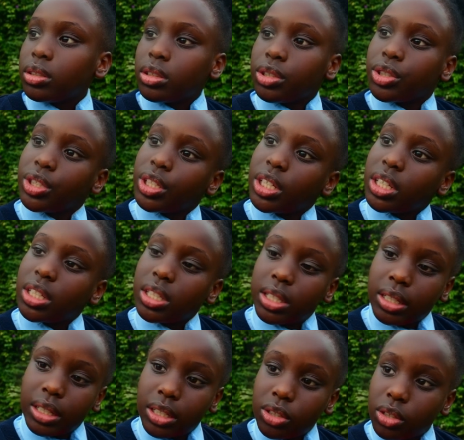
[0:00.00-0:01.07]
She leads
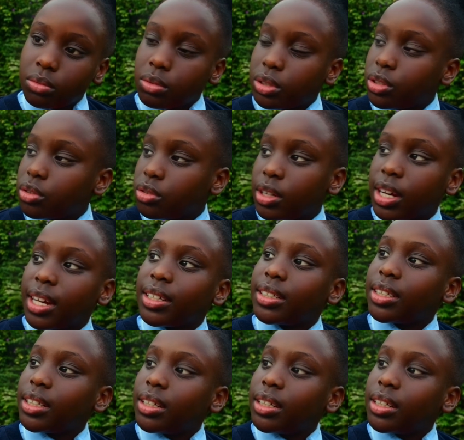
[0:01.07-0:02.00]
Little Miss Uganda.